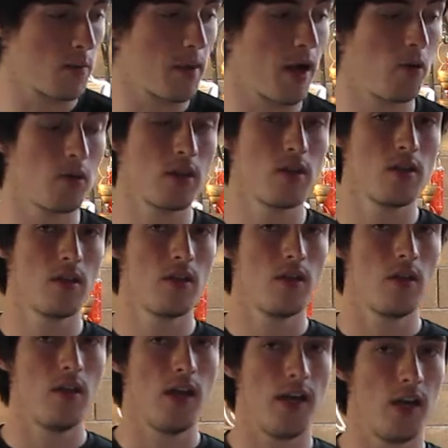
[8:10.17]
about,
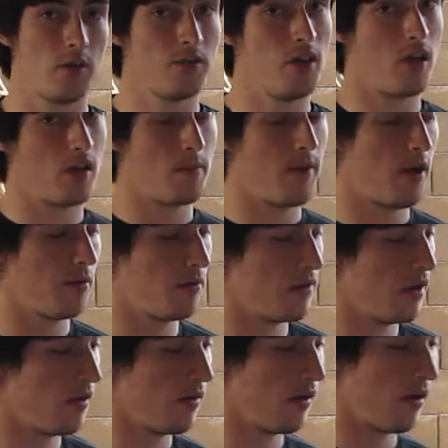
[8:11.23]
and I'll talk about
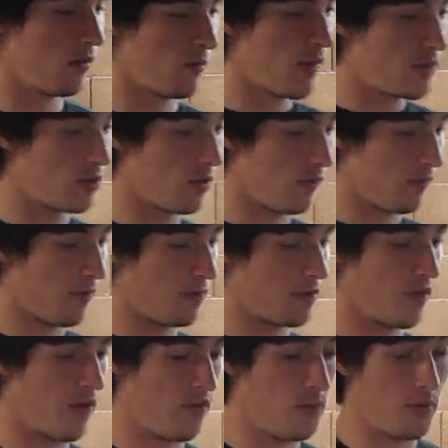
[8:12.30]
the original version
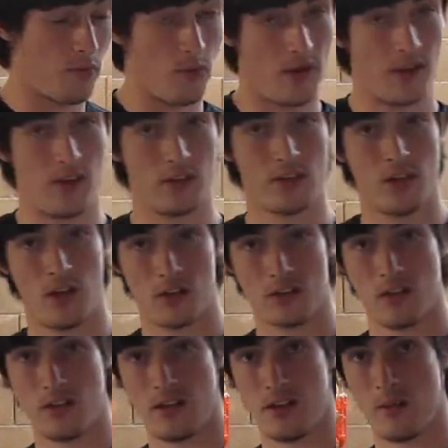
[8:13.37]
of it before I talk
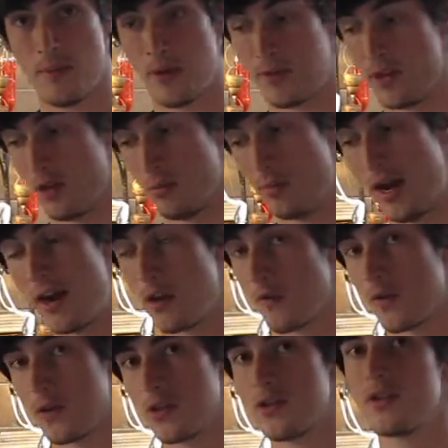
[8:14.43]
about the albino
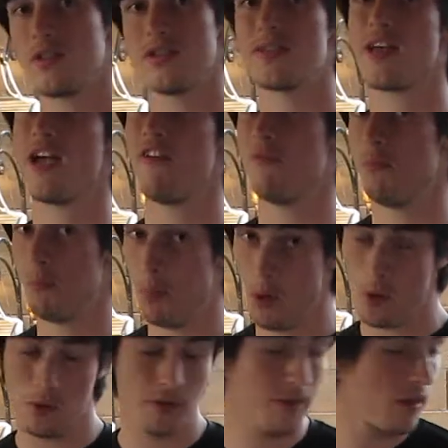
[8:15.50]
version, since I have
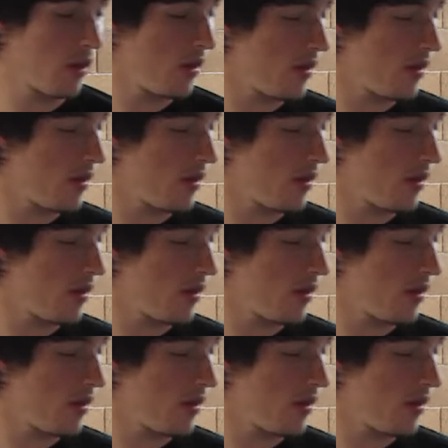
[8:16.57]
both,